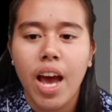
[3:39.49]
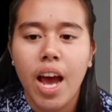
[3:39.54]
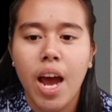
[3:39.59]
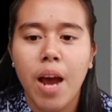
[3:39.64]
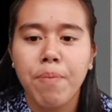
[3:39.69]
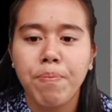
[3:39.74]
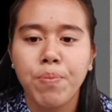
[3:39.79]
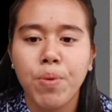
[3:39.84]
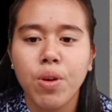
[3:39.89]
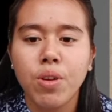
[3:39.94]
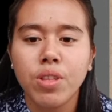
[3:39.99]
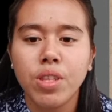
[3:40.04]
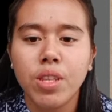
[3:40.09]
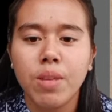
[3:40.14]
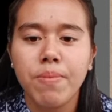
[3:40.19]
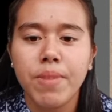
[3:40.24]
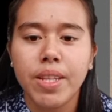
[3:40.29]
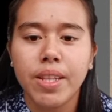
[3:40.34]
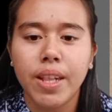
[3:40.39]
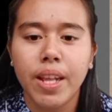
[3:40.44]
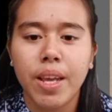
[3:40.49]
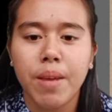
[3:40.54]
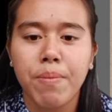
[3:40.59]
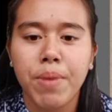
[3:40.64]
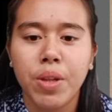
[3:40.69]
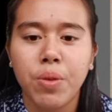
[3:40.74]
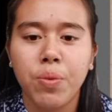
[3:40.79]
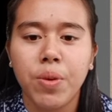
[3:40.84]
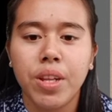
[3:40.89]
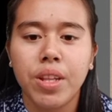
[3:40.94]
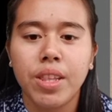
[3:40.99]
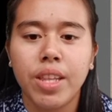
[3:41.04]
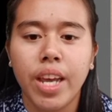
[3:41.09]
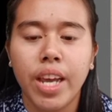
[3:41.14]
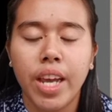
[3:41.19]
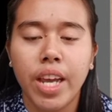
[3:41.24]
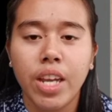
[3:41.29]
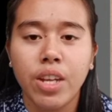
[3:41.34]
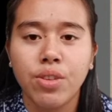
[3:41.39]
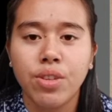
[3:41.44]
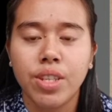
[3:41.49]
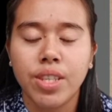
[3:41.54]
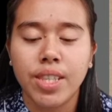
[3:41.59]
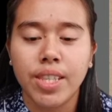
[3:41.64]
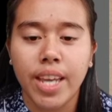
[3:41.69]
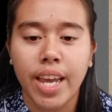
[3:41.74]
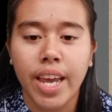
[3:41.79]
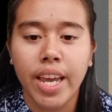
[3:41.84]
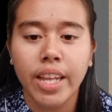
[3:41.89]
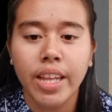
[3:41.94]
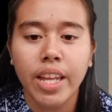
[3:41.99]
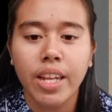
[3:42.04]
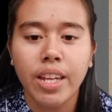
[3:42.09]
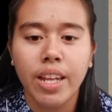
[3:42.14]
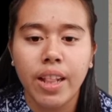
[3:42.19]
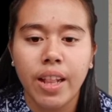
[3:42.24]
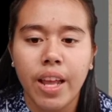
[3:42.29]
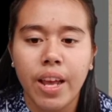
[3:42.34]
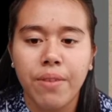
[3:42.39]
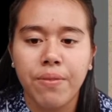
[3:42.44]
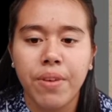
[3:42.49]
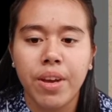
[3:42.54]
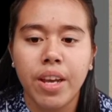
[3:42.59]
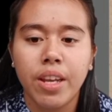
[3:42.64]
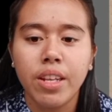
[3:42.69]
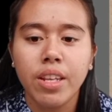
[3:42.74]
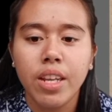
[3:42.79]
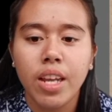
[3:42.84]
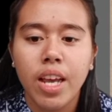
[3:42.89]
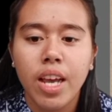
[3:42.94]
Approximately between the ages 8 and 11,